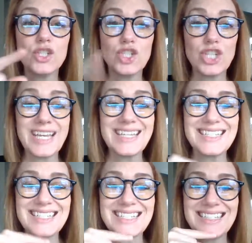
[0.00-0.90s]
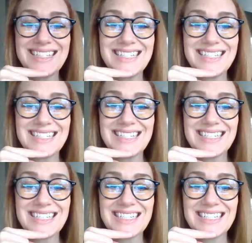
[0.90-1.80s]
Cheese.
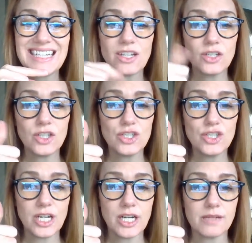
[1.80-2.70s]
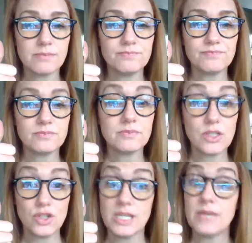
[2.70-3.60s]
Good job.
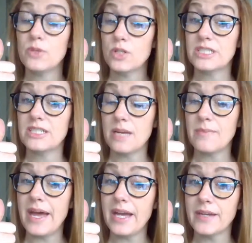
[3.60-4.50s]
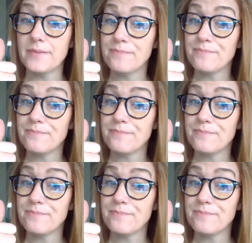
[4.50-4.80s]
Did you keep your tongue back?